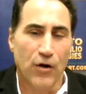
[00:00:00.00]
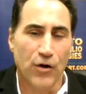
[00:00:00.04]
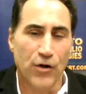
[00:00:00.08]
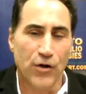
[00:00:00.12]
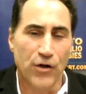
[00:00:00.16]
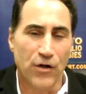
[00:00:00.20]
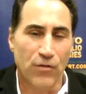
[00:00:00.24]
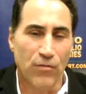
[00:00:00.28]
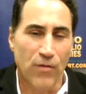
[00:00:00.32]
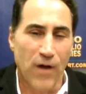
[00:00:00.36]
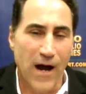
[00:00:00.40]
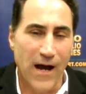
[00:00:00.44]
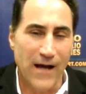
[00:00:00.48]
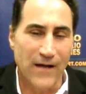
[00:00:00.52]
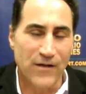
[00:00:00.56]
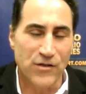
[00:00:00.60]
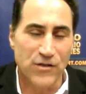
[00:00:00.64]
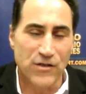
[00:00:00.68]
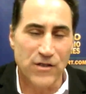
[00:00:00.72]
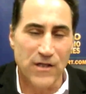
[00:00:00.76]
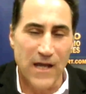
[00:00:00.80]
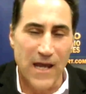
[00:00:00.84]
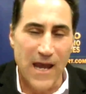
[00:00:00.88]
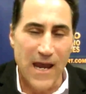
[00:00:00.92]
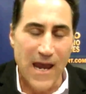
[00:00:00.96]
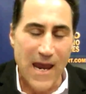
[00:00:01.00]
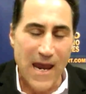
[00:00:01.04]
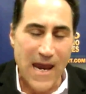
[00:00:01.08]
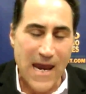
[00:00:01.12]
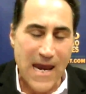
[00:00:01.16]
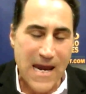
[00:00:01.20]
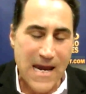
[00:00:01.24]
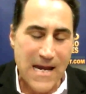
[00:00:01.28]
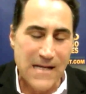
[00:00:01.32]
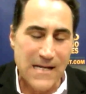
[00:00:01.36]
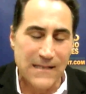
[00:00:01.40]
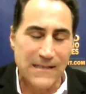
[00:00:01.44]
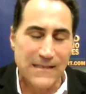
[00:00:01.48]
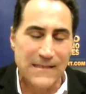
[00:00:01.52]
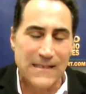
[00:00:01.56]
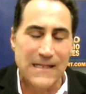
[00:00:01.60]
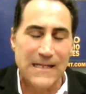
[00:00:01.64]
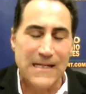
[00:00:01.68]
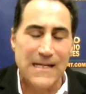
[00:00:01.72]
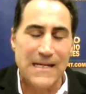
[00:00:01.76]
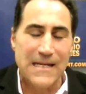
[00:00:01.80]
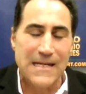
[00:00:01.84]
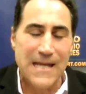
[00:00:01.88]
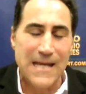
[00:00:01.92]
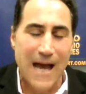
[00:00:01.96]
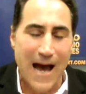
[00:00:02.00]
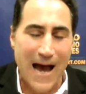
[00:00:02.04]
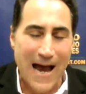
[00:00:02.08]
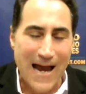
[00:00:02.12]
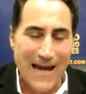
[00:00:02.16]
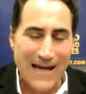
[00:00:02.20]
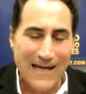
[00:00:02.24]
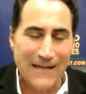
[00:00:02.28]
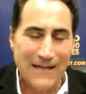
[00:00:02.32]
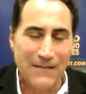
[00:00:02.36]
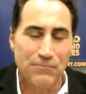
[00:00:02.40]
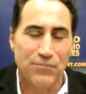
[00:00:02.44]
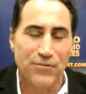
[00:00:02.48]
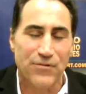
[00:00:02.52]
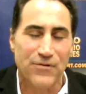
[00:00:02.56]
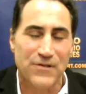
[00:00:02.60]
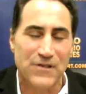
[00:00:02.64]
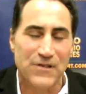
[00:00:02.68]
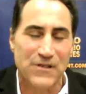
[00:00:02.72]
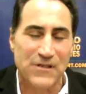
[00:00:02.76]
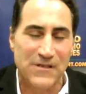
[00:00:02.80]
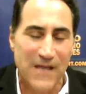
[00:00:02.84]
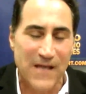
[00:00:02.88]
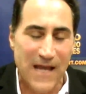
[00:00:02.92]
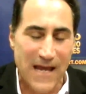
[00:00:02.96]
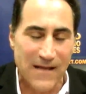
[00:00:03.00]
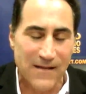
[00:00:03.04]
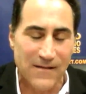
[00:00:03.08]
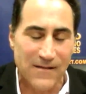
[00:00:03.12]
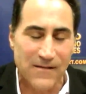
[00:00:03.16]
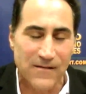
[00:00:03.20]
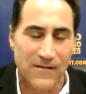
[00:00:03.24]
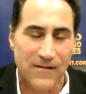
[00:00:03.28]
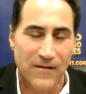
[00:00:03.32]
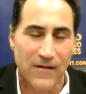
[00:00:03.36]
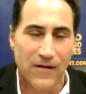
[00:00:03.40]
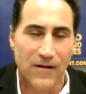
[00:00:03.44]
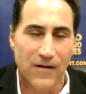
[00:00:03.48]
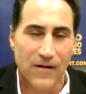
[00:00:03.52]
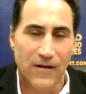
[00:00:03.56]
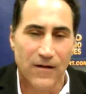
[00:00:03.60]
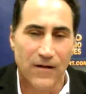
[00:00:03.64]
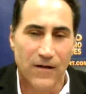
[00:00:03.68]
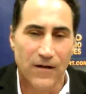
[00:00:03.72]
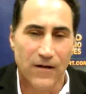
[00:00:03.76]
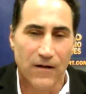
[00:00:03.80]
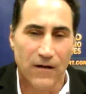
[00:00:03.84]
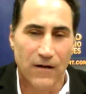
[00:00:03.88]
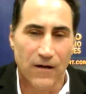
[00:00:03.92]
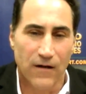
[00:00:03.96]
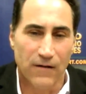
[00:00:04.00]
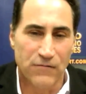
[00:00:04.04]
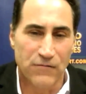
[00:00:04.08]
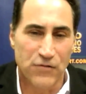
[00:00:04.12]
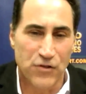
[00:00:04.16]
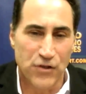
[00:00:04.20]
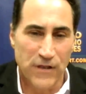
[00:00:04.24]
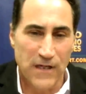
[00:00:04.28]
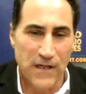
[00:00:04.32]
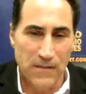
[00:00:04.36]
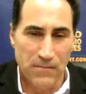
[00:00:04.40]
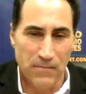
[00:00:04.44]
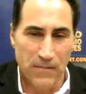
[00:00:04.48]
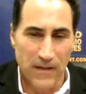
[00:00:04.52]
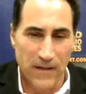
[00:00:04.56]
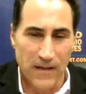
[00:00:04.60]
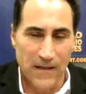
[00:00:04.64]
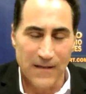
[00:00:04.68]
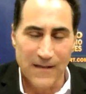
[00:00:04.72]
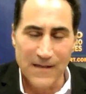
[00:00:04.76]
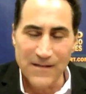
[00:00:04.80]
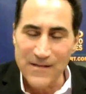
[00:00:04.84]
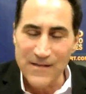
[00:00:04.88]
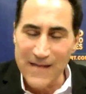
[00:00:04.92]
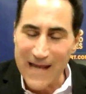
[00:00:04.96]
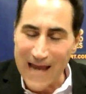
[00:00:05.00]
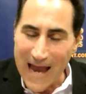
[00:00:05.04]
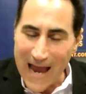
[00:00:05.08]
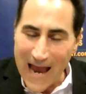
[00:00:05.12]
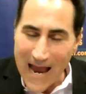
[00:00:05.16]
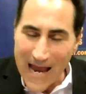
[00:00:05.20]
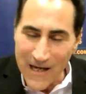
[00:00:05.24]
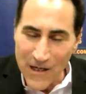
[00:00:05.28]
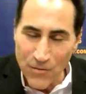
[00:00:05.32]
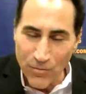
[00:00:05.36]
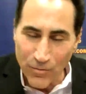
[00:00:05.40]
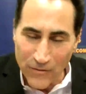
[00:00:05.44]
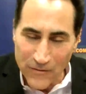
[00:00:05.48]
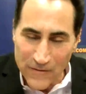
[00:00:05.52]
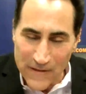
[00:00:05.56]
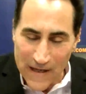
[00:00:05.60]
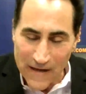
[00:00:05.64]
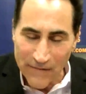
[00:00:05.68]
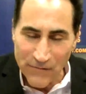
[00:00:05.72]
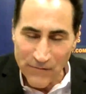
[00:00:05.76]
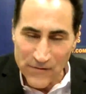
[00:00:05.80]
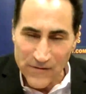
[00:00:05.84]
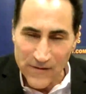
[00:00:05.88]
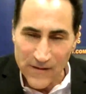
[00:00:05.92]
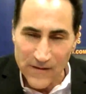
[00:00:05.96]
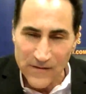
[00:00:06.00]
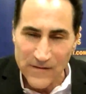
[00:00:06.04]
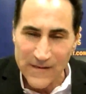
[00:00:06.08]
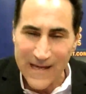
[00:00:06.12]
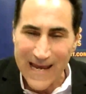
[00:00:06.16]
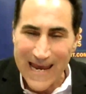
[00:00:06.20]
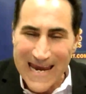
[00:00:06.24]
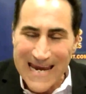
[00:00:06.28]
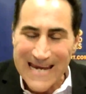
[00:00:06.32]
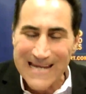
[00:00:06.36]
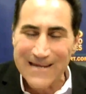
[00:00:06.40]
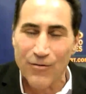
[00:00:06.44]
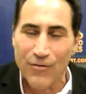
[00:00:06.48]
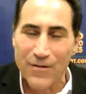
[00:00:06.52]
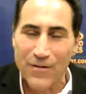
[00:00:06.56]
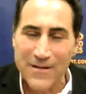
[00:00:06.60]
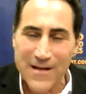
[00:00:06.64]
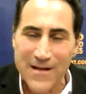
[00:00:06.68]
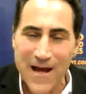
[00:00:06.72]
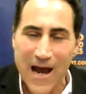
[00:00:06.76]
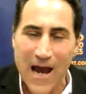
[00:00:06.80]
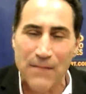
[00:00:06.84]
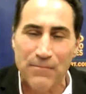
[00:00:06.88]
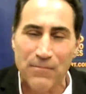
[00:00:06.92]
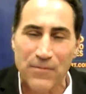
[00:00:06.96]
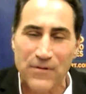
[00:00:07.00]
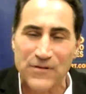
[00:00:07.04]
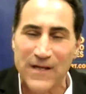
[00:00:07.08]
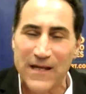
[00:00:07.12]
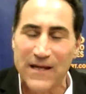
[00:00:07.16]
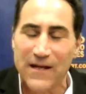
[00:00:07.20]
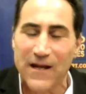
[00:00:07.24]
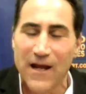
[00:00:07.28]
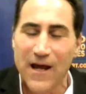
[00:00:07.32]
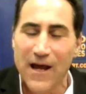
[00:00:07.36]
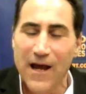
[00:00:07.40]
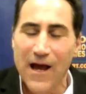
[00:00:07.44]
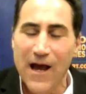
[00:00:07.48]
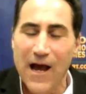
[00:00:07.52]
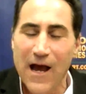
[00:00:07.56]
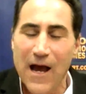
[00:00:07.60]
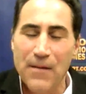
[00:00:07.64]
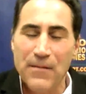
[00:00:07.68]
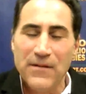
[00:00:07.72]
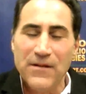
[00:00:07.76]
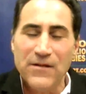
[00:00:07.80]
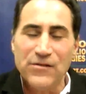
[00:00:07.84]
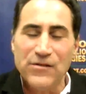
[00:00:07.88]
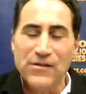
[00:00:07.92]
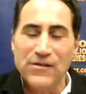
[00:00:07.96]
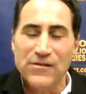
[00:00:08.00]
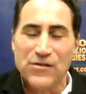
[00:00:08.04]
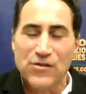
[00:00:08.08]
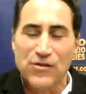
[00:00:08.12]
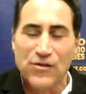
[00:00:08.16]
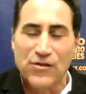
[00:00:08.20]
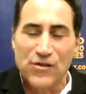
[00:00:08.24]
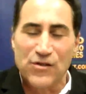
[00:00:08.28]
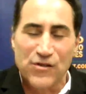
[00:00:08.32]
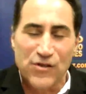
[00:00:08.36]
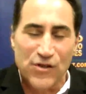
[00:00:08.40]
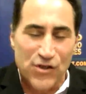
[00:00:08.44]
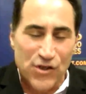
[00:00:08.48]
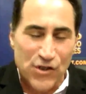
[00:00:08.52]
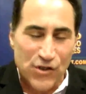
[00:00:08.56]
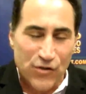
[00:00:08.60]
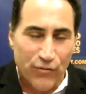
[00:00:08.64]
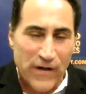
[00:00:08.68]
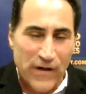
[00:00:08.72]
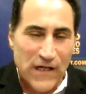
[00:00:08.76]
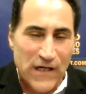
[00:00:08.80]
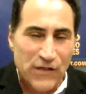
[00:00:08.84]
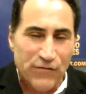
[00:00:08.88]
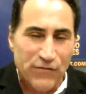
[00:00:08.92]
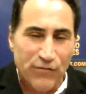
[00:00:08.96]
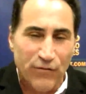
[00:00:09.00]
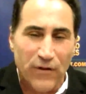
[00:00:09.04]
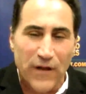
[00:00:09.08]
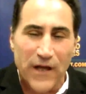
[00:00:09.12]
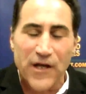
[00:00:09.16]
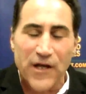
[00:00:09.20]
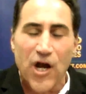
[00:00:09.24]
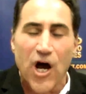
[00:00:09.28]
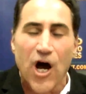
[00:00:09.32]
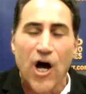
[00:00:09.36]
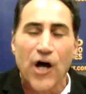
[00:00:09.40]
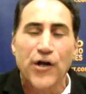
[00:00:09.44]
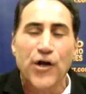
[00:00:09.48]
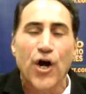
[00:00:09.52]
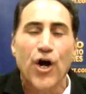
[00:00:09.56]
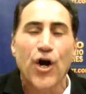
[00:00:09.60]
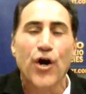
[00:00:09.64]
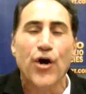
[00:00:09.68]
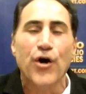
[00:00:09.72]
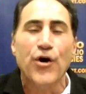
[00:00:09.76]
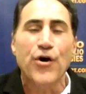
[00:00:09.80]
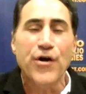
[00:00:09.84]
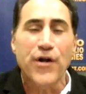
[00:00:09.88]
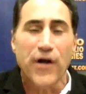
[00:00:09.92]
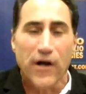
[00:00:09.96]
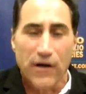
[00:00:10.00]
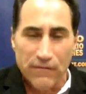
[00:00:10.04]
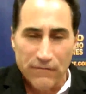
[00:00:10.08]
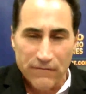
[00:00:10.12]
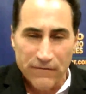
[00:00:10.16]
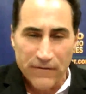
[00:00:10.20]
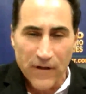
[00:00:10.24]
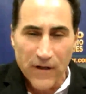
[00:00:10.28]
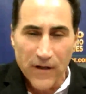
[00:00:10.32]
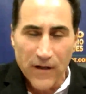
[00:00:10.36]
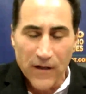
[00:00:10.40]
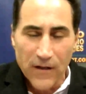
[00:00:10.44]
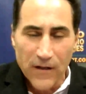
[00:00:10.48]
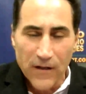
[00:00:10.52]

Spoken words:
are going to rise to 8 to 9% of GDP. These annual deficits, 8 or 9%. I mean, this is just disgraceful and unheard of